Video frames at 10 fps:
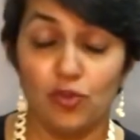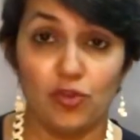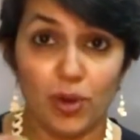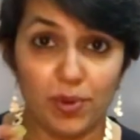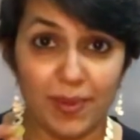
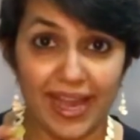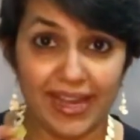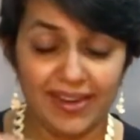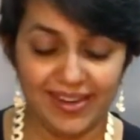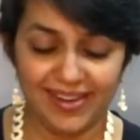rubber
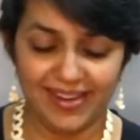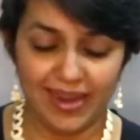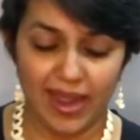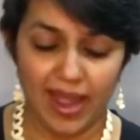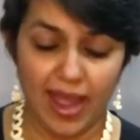band,
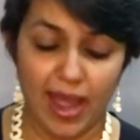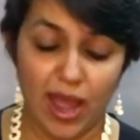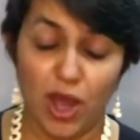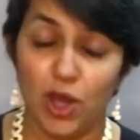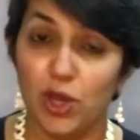
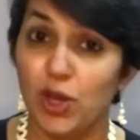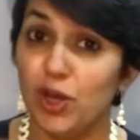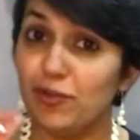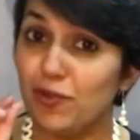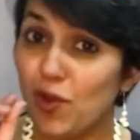
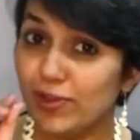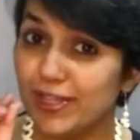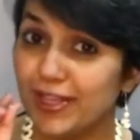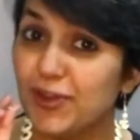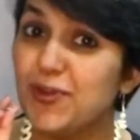of course
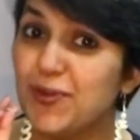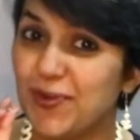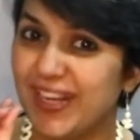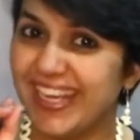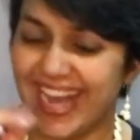
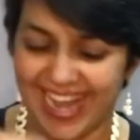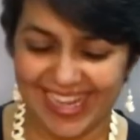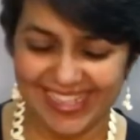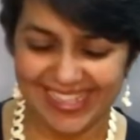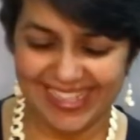googly
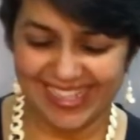eyes,